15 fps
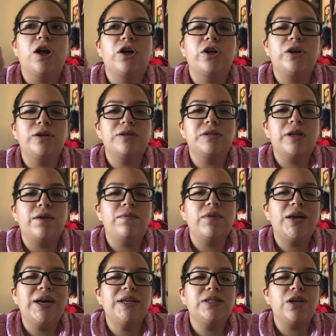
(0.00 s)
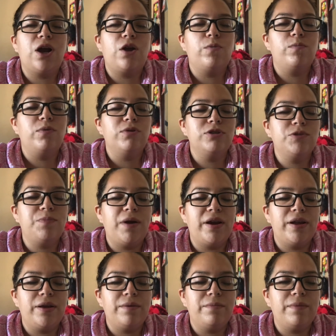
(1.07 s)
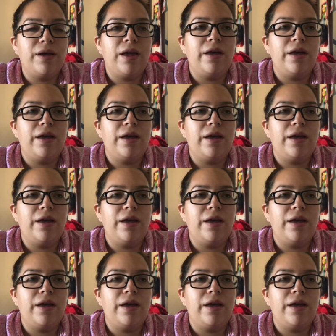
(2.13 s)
Girls, if you guys are on postpartum,